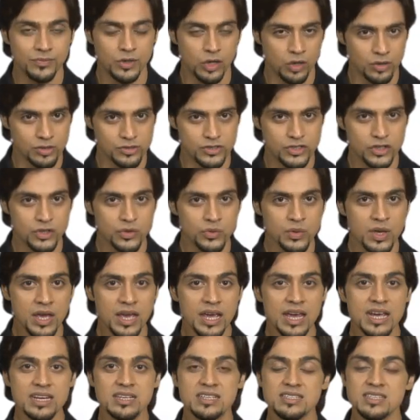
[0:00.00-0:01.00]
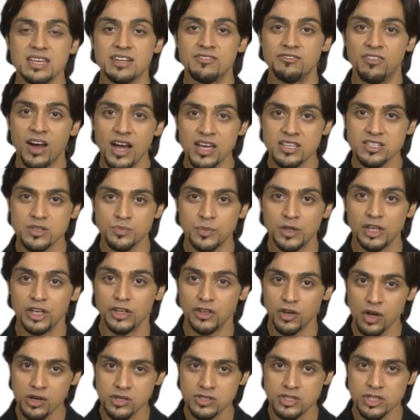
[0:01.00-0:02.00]
Also, it is advisable
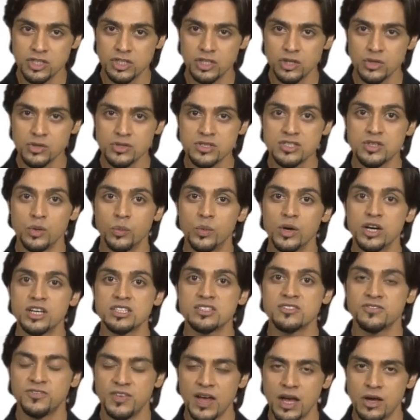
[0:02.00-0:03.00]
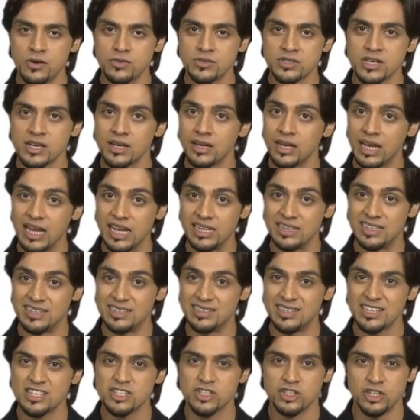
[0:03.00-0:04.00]
not to use the words found in the
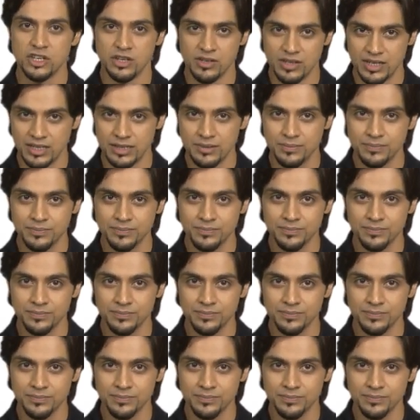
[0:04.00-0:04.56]
dictionary.